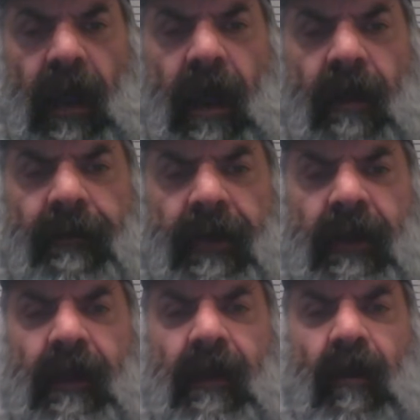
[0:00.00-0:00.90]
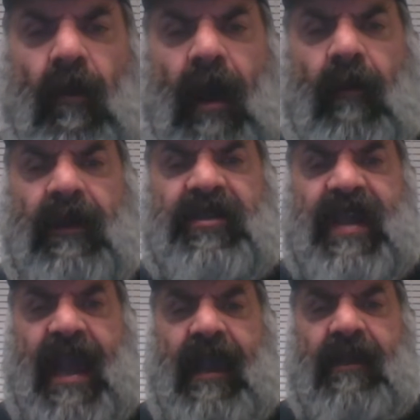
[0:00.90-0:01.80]
um why we
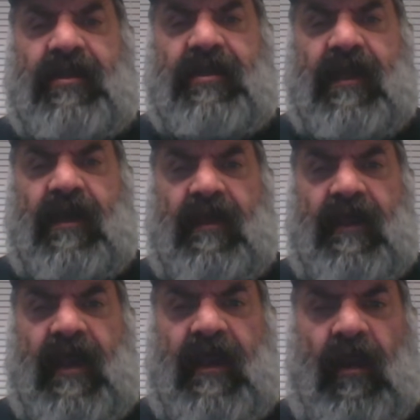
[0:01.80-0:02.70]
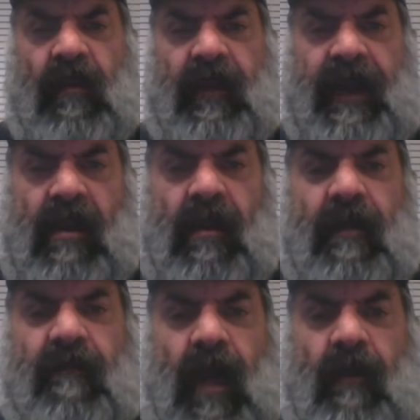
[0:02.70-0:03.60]
changed you know the
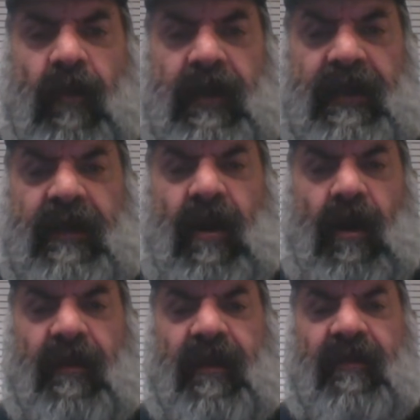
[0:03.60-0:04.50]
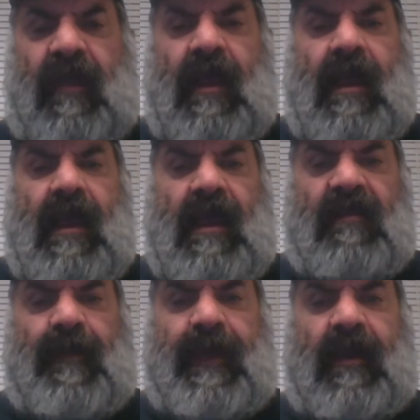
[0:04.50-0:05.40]
narrative why we did all of this
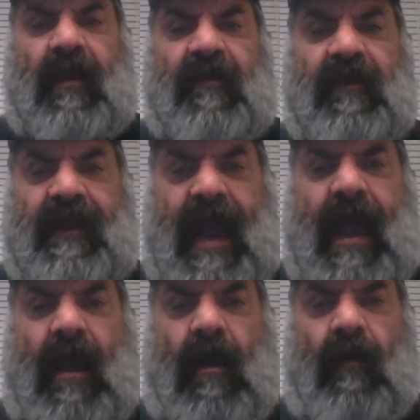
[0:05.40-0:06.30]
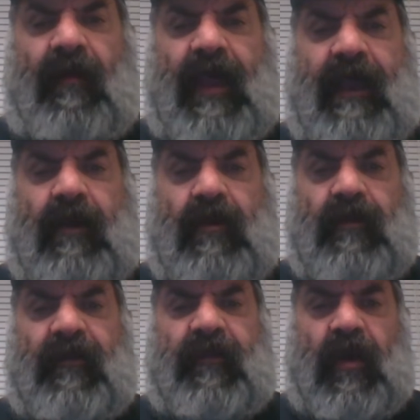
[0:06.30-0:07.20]
is because now they can
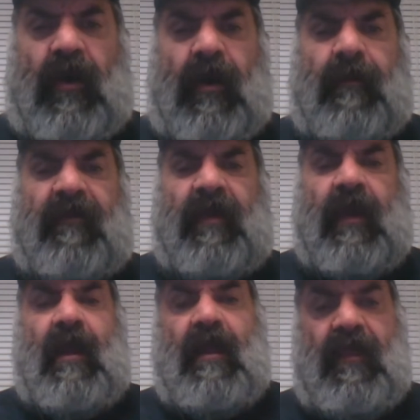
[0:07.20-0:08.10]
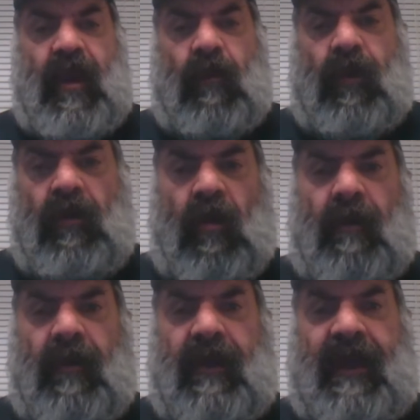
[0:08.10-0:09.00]
use terms that were
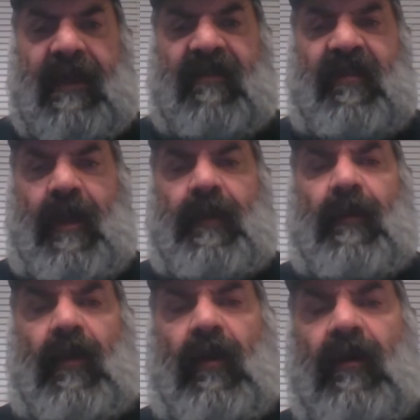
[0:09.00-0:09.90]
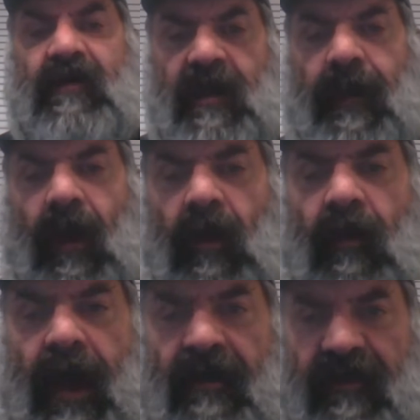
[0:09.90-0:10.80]
normal and acceptable to
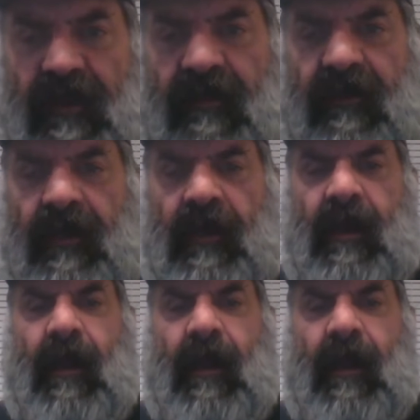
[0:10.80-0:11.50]
polarize us